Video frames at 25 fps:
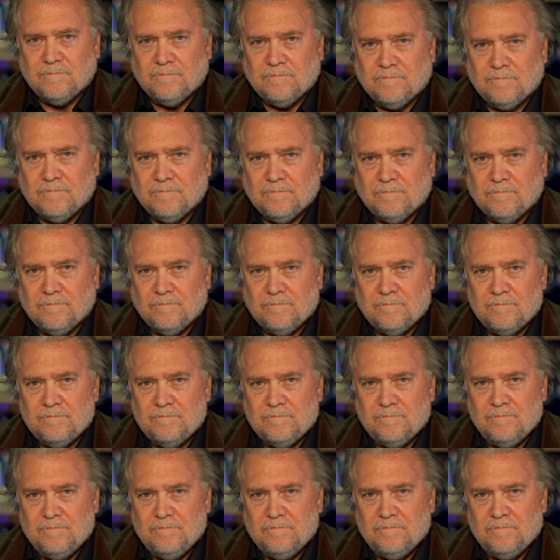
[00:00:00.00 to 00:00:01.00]

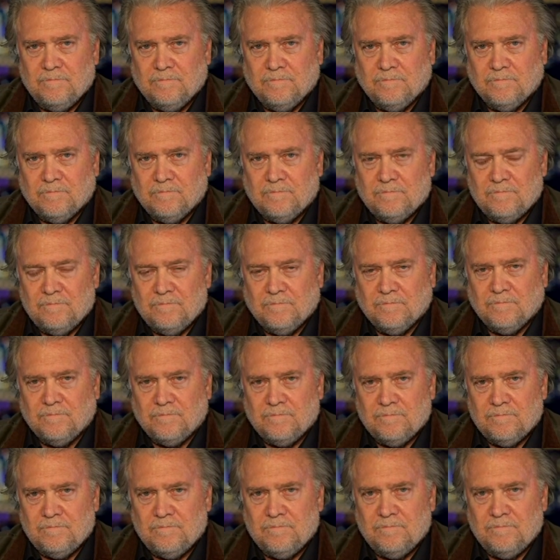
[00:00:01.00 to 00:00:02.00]

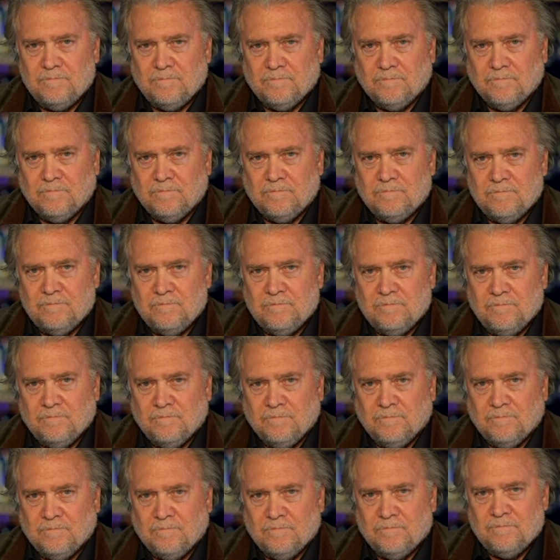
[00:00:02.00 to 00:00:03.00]

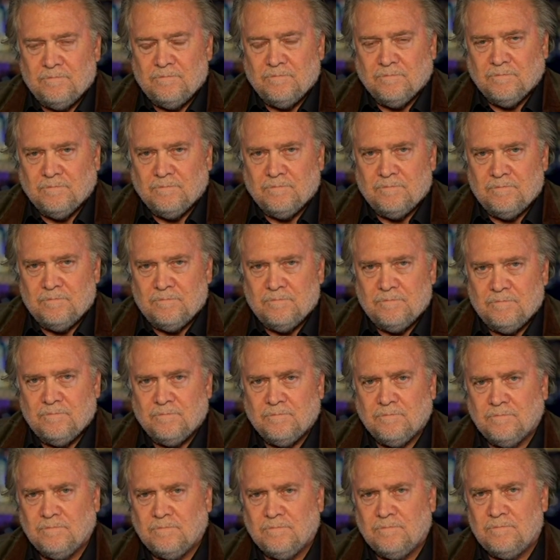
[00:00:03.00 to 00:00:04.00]

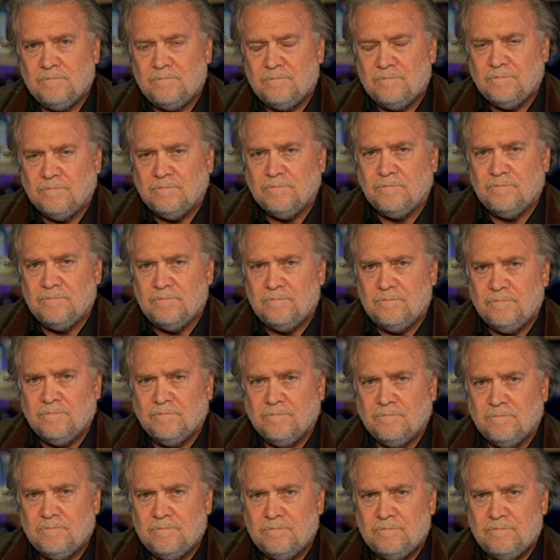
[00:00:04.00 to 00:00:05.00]

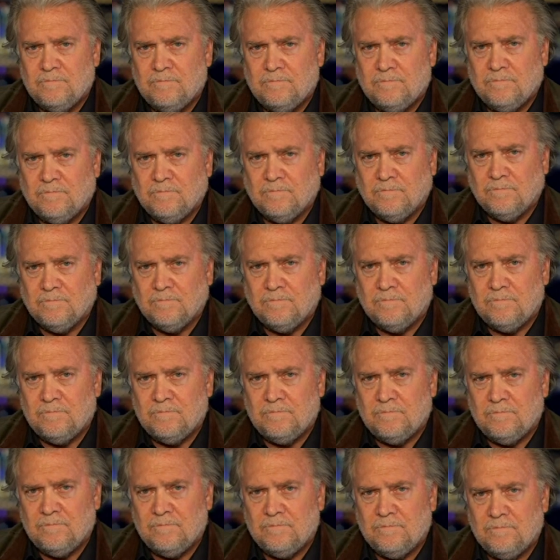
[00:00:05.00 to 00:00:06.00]

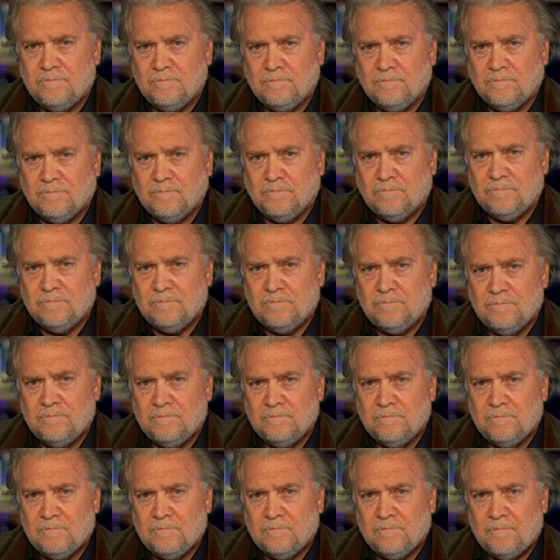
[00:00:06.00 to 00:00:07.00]
This person isn't speaking.